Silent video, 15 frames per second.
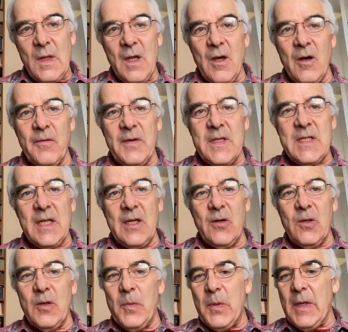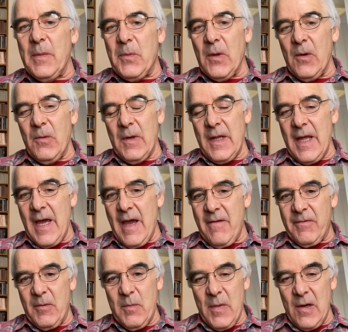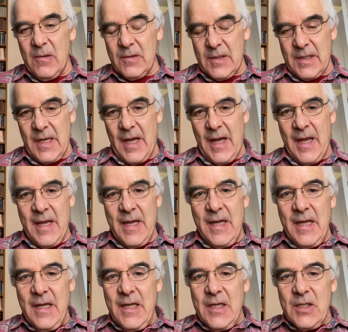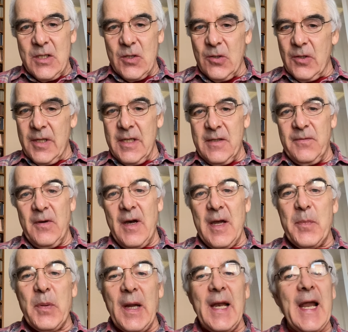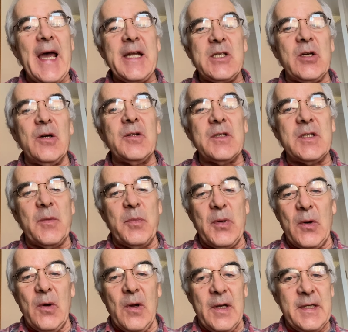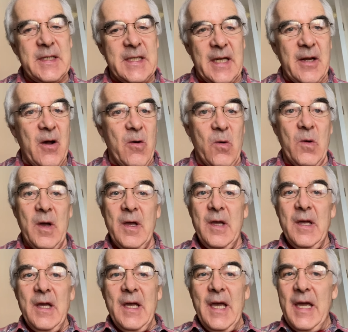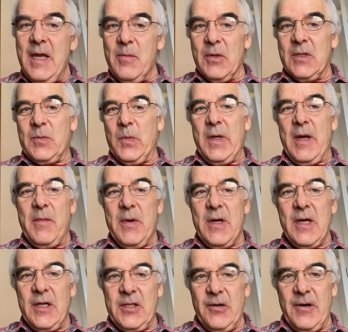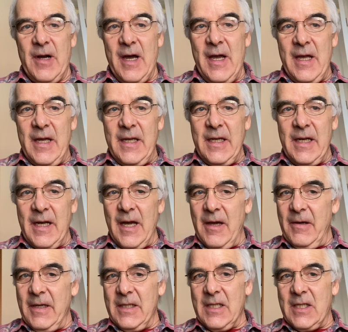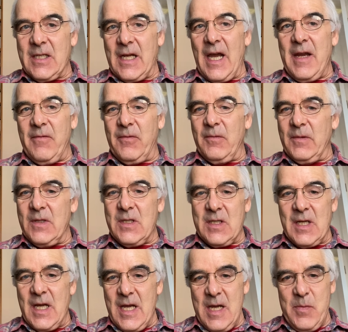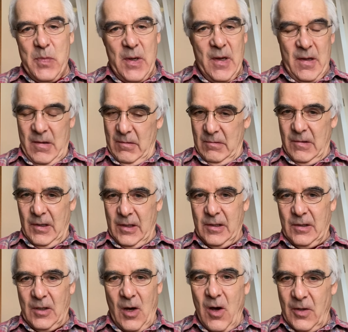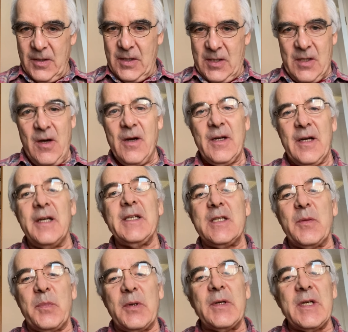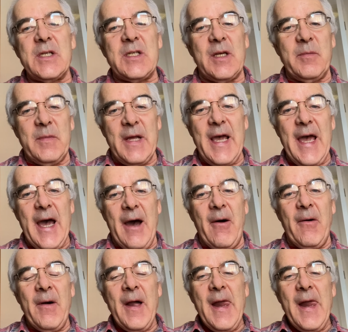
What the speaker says: obviously all the people that were there from Malta saw this viper latch onto Paul and said, oh, he must be a murderer. You know, he's escaped from the sea, but the gods are going to punish him now.